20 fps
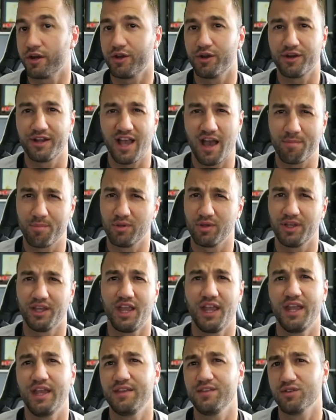your capital
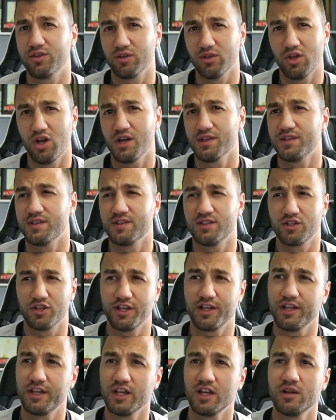gains, your losses, your
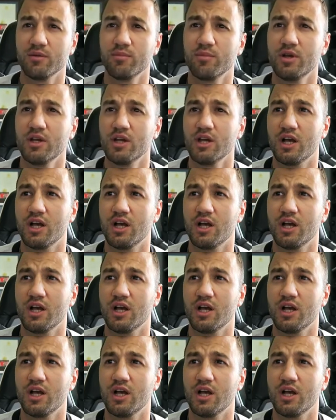income.